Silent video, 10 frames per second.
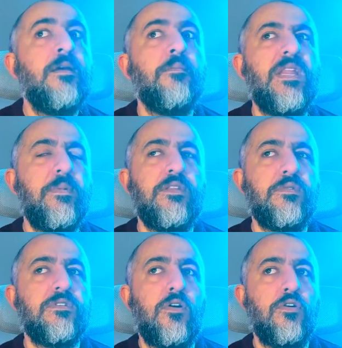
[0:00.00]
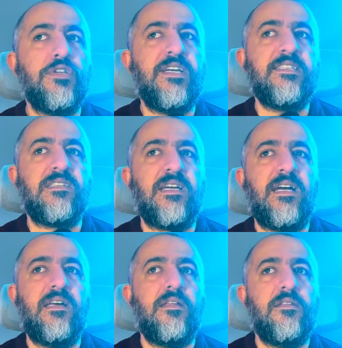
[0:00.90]
But the bit that was odd is
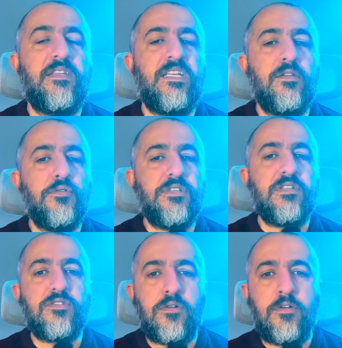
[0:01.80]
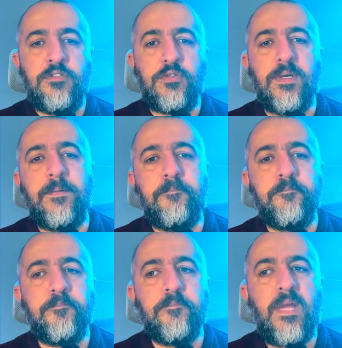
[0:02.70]
that they loaded us all onto it
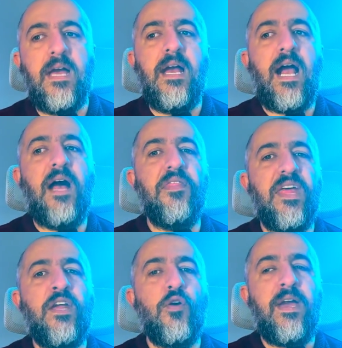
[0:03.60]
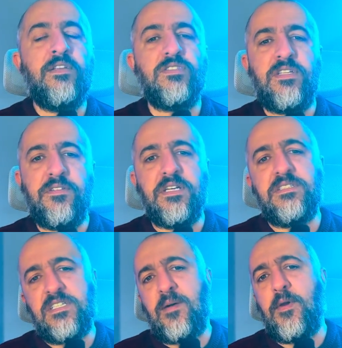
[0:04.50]
and then got engineering to
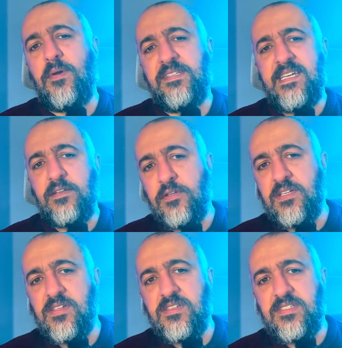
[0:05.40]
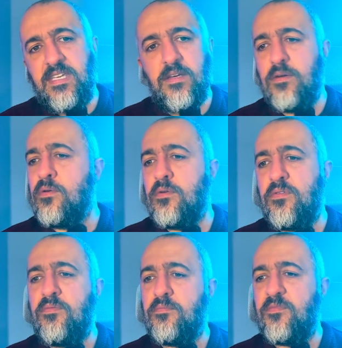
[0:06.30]
come out and take a look at this seat, who
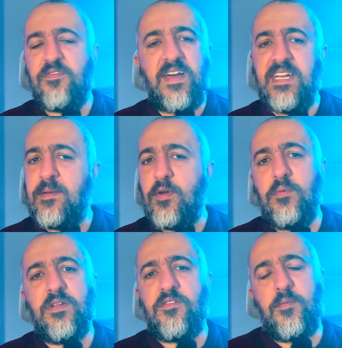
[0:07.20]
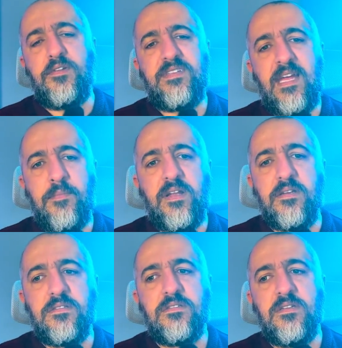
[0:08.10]
fannied about with it for about 10
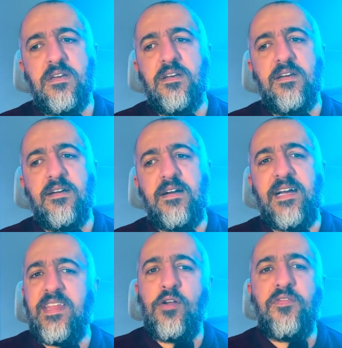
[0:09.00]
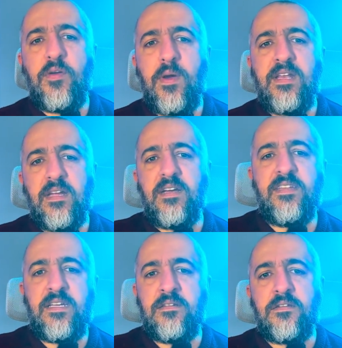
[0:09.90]
minutes and then off he went and
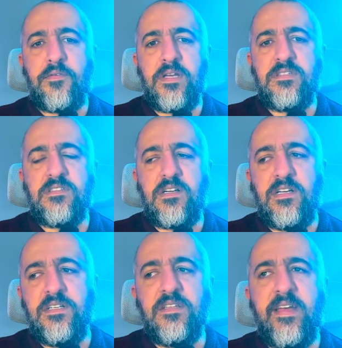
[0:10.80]
then the ride started.